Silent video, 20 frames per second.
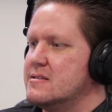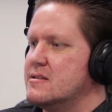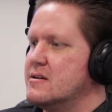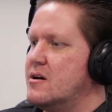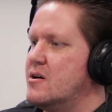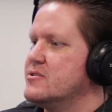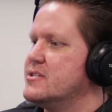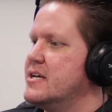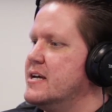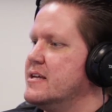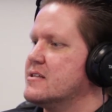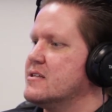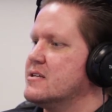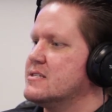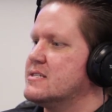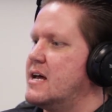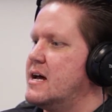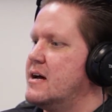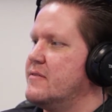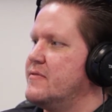all
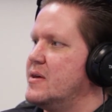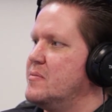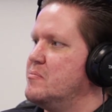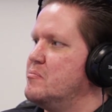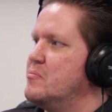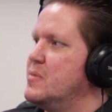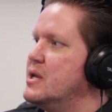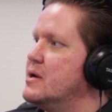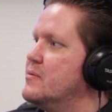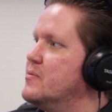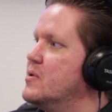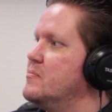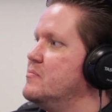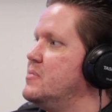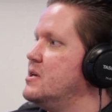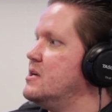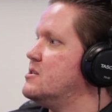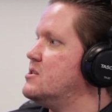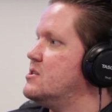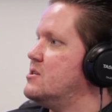tankless have a minimum
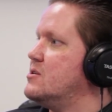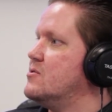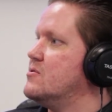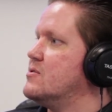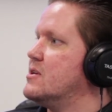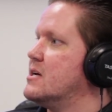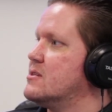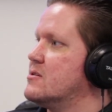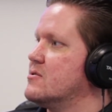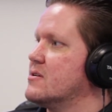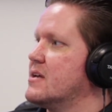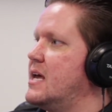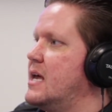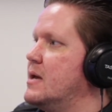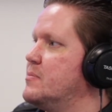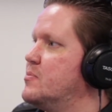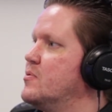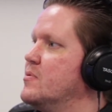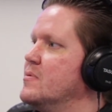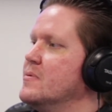BTU that they're
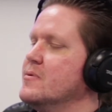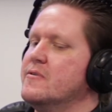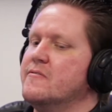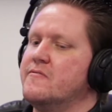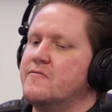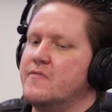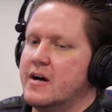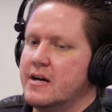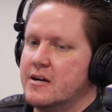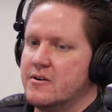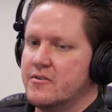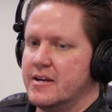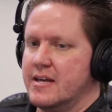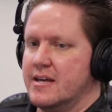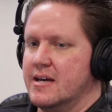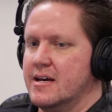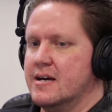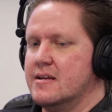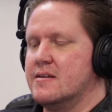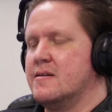capable of firing
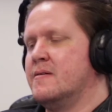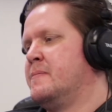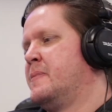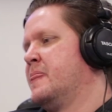at.